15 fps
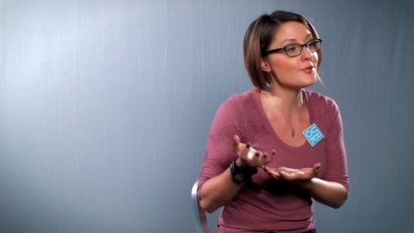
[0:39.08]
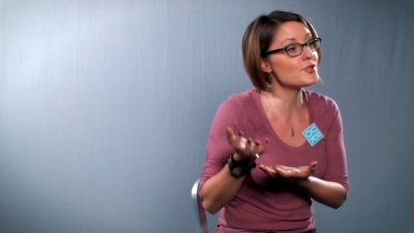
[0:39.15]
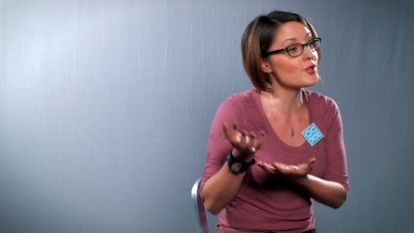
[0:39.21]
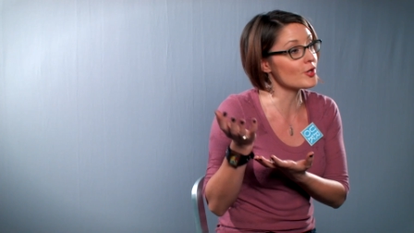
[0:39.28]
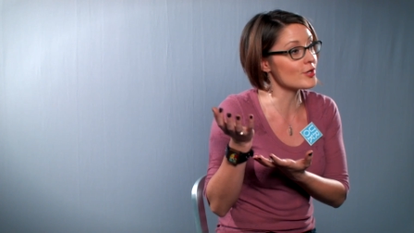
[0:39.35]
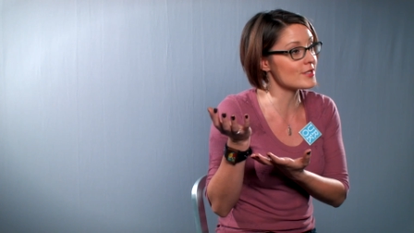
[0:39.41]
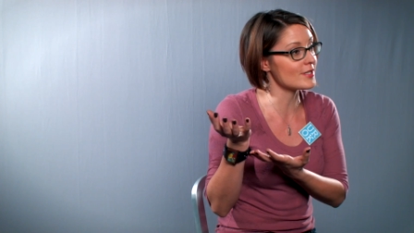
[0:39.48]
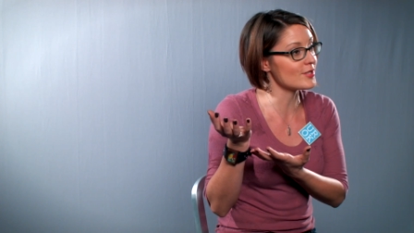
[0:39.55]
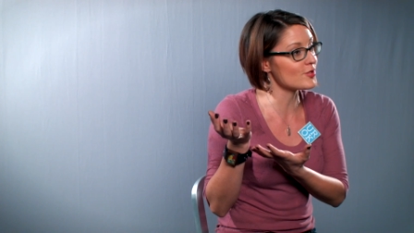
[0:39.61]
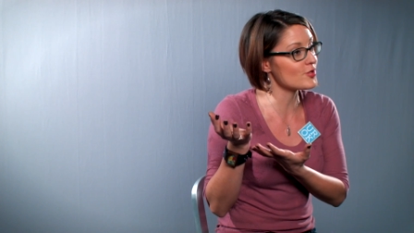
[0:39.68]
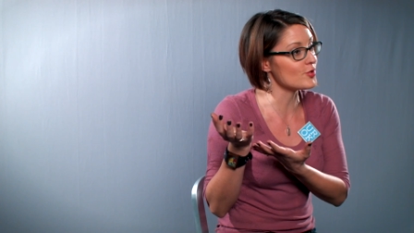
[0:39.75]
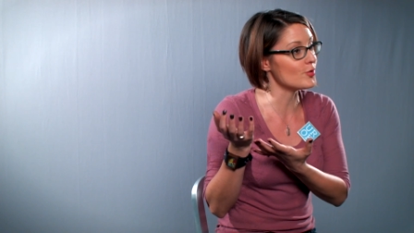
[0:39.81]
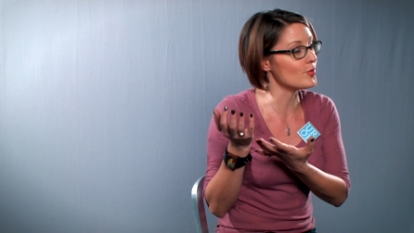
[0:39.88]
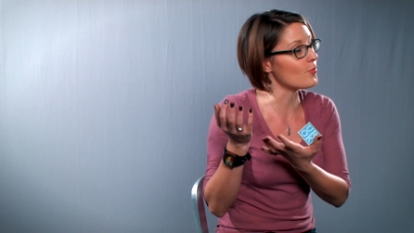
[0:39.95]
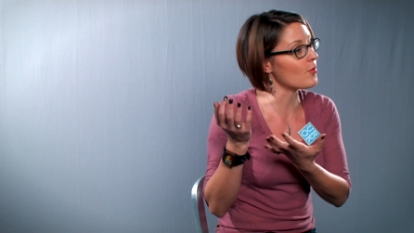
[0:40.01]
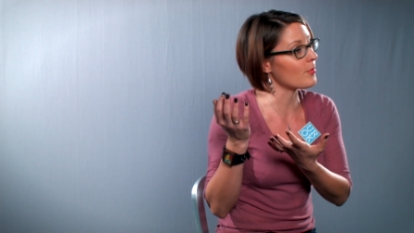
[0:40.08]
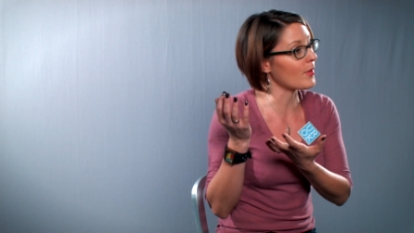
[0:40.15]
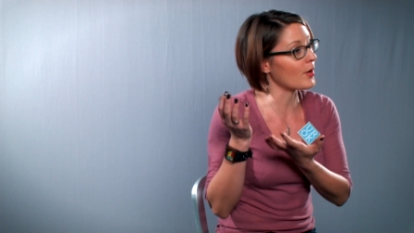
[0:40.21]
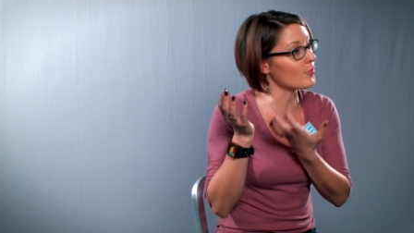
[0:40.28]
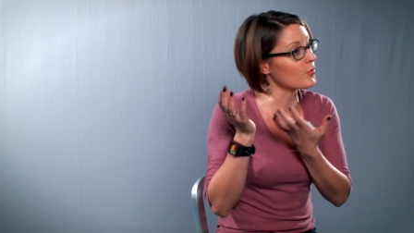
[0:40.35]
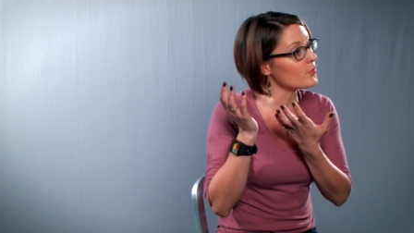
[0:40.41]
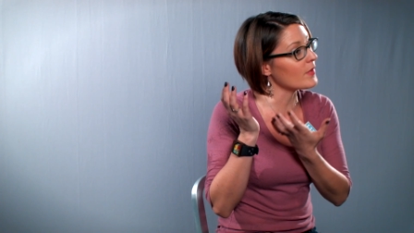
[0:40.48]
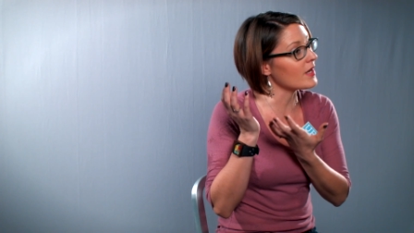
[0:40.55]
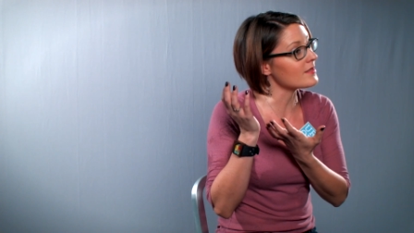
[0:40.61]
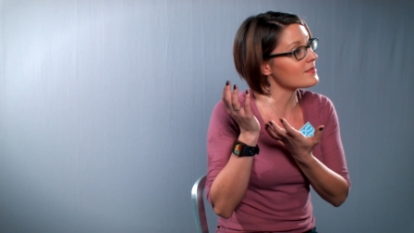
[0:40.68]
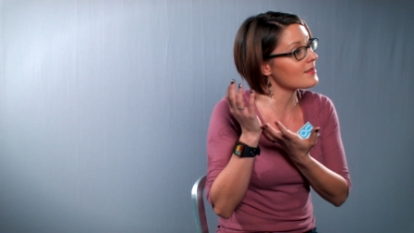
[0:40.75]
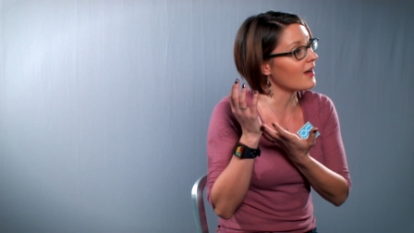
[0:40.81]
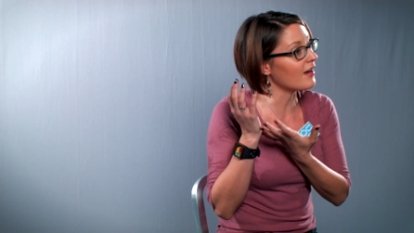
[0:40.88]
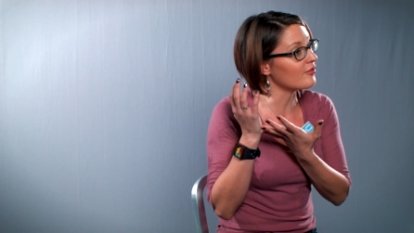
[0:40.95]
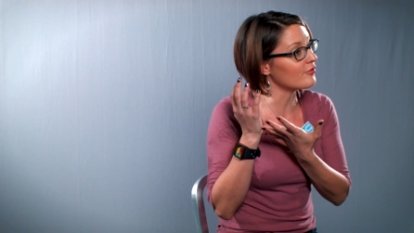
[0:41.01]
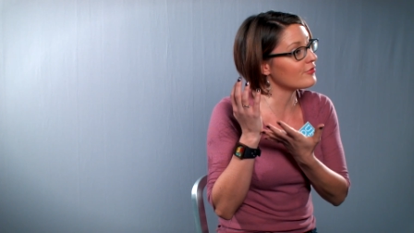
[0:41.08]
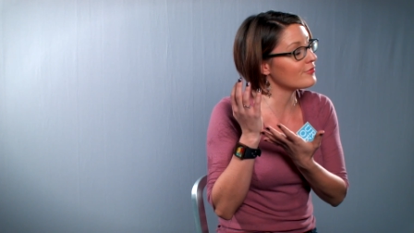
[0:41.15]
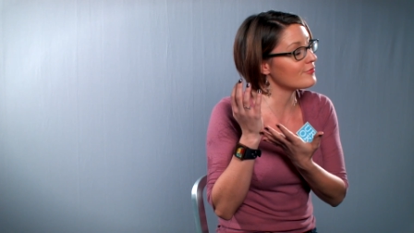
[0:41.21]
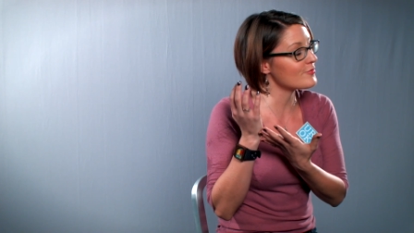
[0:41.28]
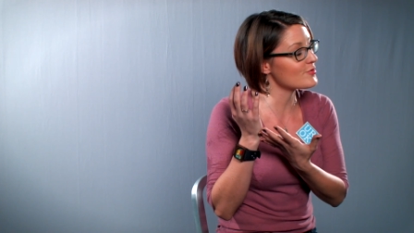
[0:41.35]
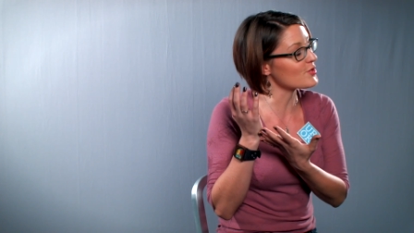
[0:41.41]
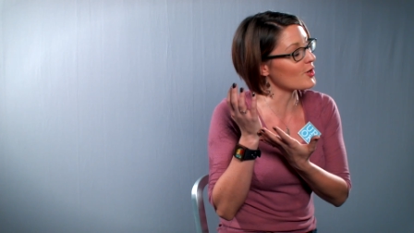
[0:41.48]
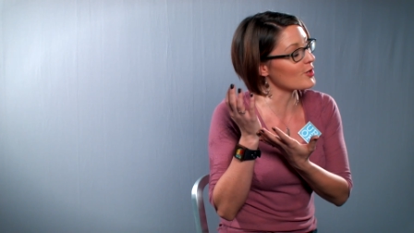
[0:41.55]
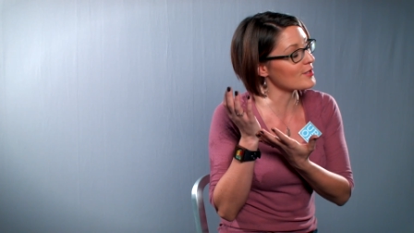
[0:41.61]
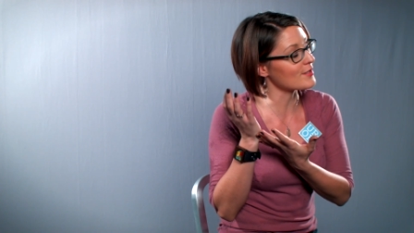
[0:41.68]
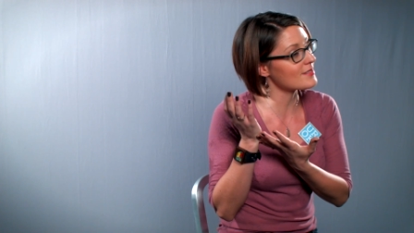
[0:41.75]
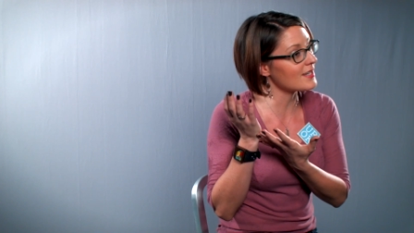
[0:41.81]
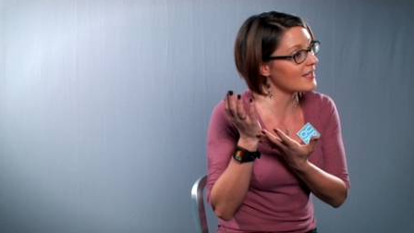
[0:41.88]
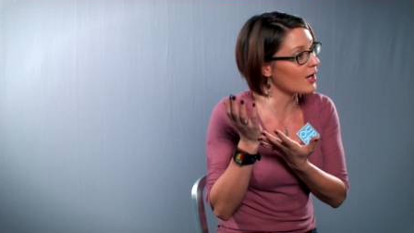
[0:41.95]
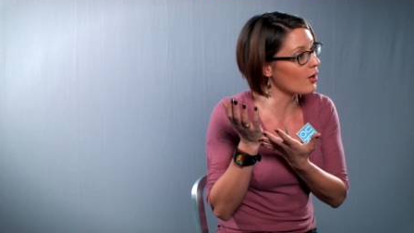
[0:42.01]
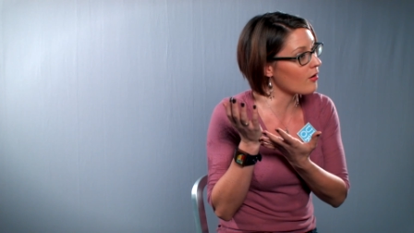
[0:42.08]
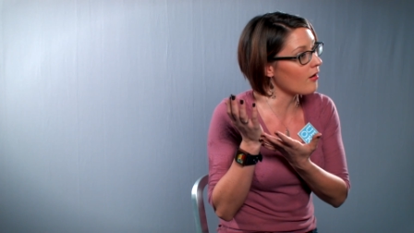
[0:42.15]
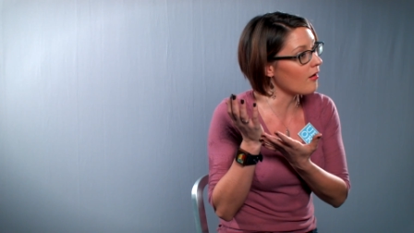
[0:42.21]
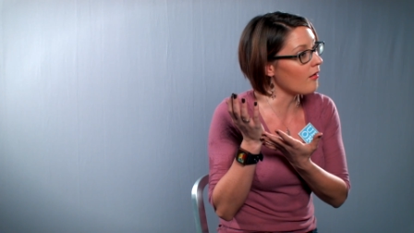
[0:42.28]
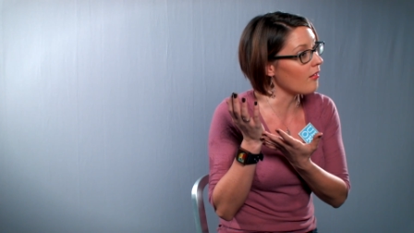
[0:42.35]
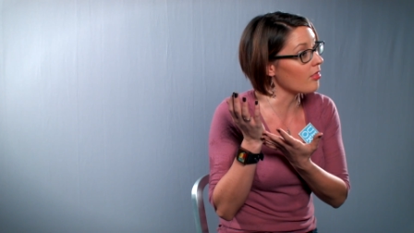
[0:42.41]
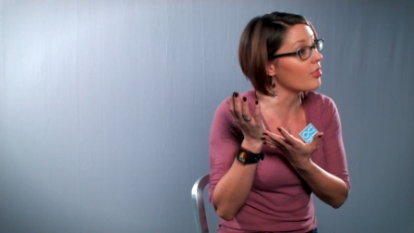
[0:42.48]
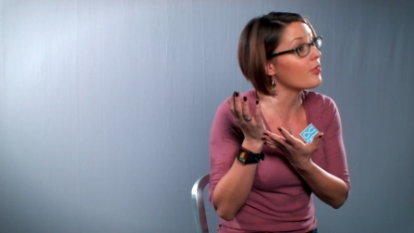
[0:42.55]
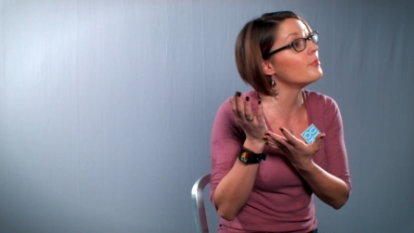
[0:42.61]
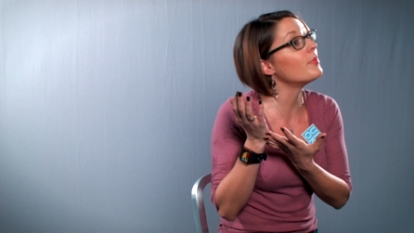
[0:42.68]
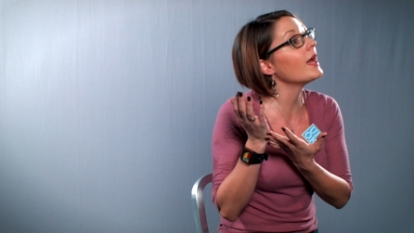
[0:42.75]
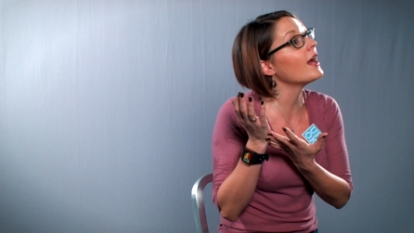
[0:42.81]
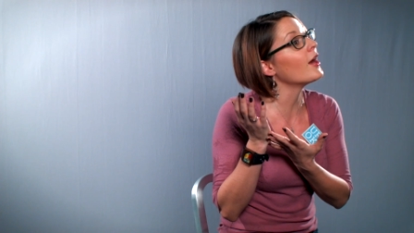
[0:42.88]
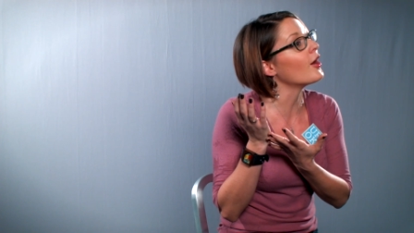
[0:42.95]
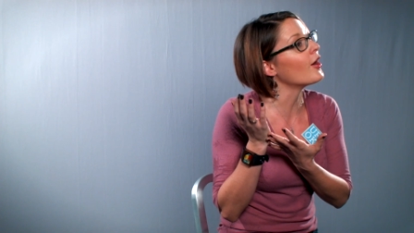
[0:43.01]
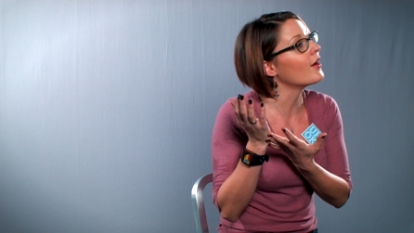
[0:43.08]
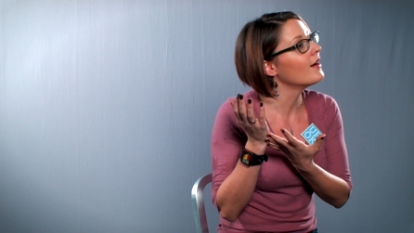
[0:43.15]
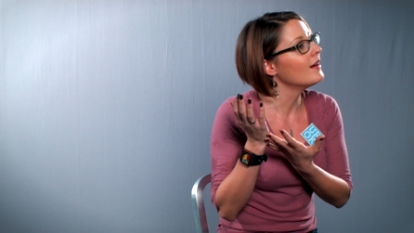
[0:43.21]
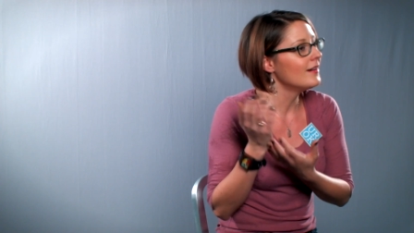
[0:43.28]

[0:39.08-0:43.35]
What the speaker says: turned into what my roommates have started to now call the bear.